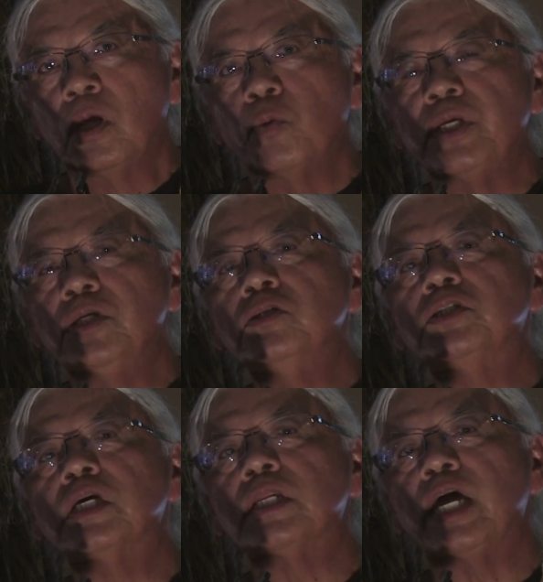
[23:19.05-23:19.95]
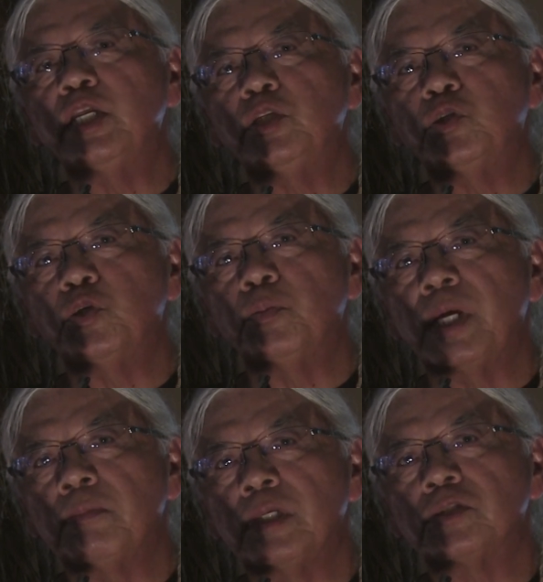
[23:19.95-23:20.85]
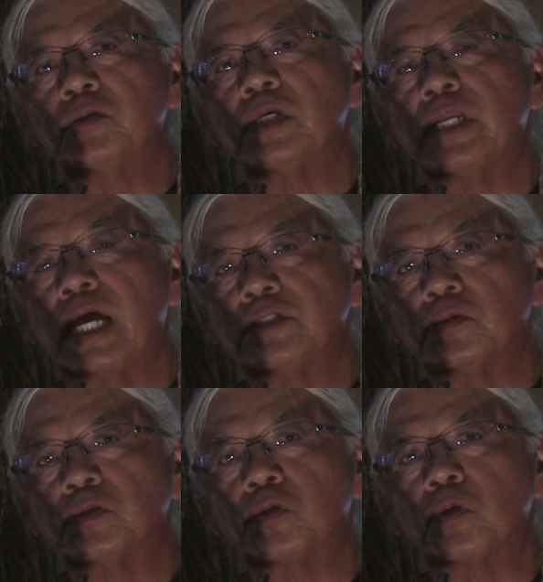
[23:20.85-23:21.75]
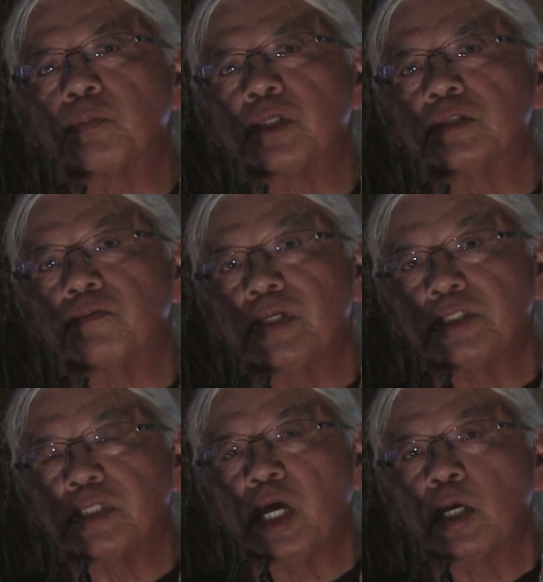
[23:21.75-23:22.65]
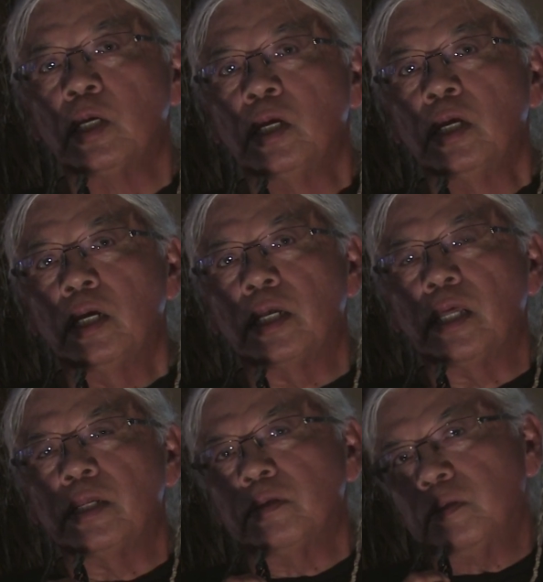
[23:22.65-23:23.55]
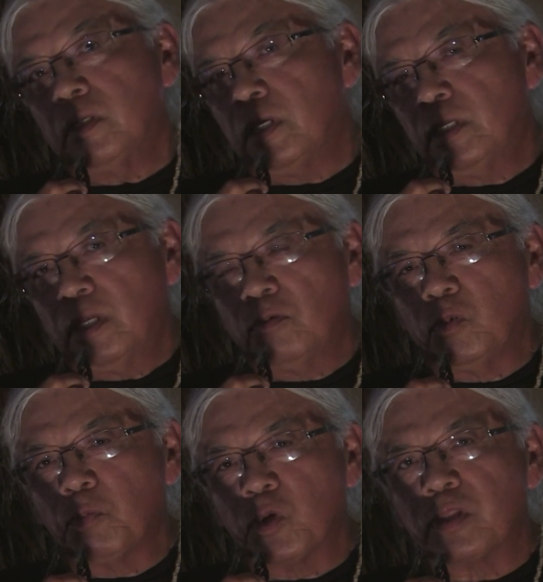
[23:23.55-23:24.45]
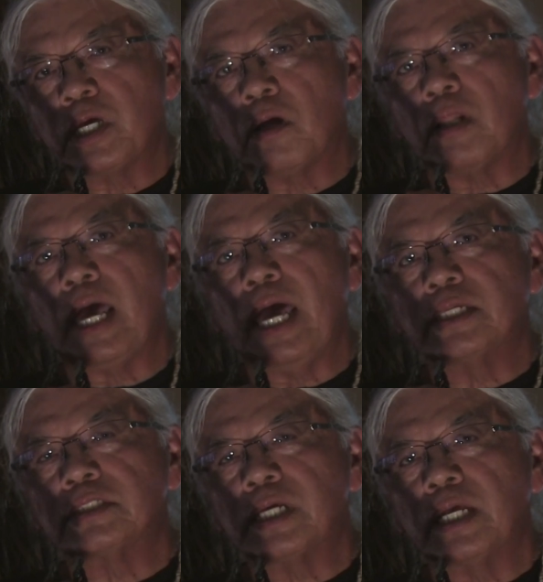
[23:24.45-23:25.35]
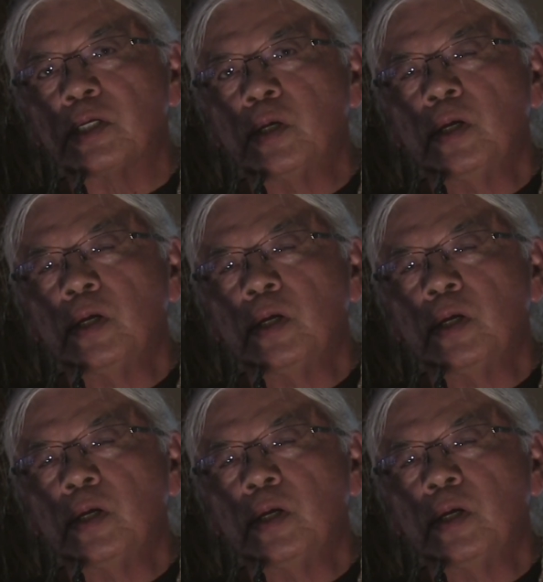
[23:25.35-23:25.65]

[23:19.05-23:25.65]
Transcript: We used the 92 amendments to the National Historic Preservation Act. And one more thing I'll add is that